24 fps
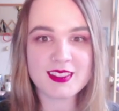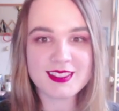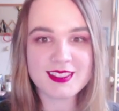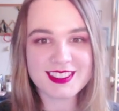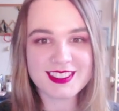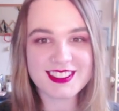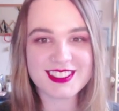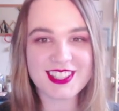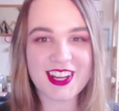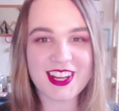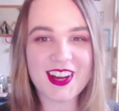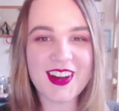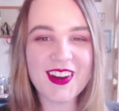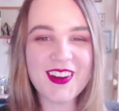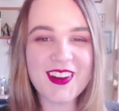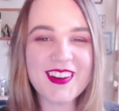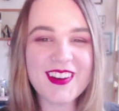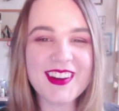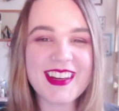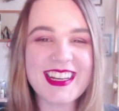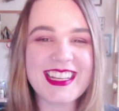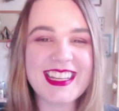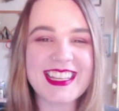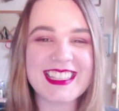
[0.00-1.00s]
So
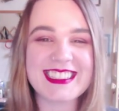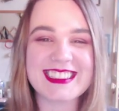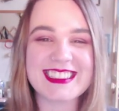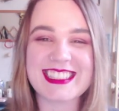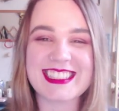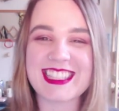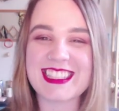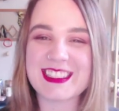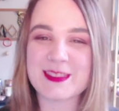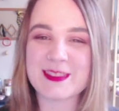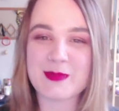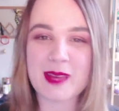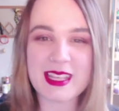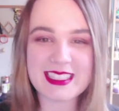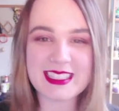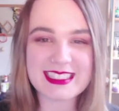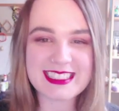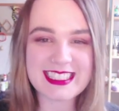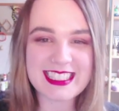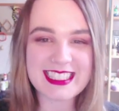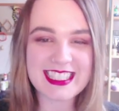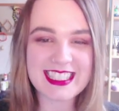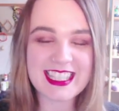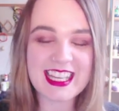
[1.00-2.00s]
it's less
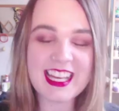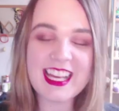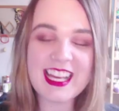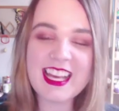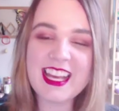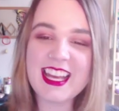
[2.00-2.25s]
messy,